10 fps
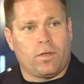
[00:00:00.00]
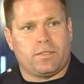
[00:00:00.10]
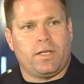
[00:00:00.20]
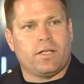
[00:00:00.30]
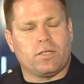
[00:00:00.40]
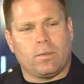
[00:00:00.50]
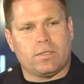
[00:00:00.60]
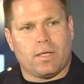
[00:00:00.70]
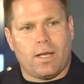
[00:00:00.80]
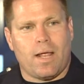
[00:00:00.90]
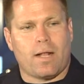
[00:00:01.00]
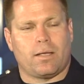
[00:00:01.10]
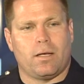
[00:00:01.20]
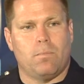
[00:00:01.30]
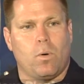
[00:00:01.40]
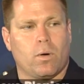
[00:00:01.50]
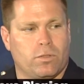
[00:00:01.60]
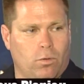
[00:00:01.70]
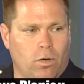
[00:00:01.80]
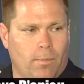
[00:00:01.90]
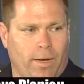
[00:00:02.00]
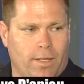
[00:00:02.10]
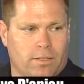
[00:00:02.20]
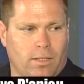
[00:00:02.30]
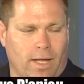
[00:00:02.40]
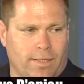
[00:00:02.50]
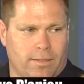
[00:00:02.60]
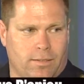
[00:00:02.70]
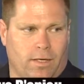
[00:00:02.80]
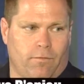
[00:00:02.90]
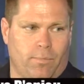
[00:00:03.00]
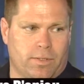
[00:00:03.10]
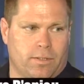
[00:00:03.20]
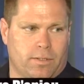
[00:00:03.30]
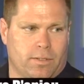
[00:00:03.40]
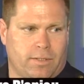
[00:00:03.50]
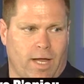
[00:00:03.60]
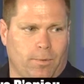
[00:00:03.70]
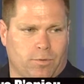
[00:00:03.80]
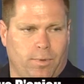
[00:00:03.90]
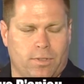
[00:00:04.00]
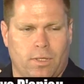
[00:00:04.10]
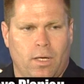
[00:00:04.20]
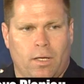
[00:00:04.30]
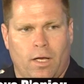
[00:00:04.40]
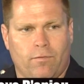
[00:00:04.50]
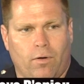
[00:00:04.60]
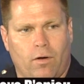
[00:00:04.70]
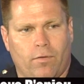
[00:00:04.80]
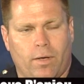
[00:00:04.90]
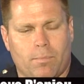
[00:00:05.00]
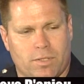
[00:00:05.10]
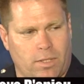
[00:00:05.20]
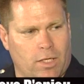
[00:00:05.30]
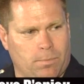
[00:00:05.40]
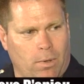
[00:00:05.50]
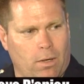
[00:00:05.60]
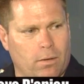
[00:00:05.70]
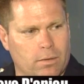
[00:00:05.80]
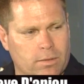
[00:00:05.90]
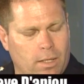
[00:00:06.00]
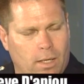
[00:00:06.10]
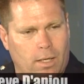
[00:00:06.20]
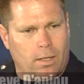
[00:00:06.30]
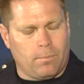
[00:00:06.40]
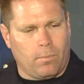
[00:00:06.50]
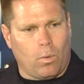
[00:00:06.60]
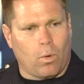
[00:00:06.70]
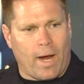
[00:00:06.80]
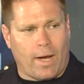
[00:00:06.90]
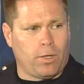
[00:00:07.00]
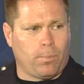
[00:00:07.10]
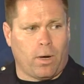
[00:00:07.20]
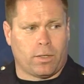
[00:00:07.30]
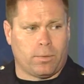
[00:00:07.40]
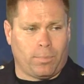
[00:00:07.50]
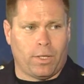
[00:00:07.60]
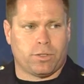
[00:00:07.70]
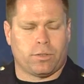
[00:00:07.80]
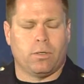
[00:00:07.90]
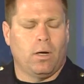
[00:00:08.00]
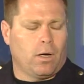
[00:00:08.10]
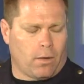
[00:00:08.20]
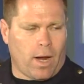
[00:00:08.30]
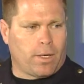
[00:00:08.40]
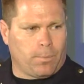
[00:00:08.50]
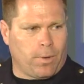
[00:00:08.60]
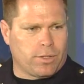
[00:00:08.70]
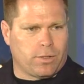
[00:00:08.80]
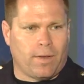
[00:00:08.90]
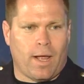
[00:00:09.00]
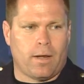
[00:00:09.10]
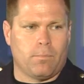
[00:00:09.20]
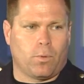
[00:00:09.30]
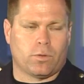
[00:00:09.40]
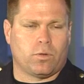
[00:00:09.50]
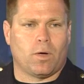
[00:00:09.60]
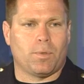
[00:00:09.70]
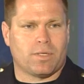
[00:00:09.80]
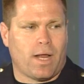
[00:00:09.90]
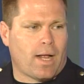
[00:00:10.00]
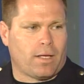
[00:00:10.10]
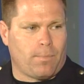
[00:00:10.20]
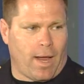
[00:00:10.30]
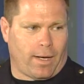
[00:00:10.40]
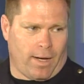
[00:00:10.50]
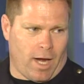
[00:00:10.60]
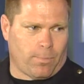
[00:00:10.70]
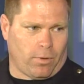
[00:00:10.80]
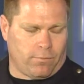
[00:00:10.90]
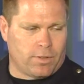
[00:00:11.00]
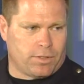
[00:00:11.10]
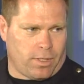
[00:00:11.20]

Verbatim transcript: the city of Torrance enacted a moratorium against licensing of business establishments involving massage parlors uh, or acupuncture or acupressure. That moratorium was enacted back in April of this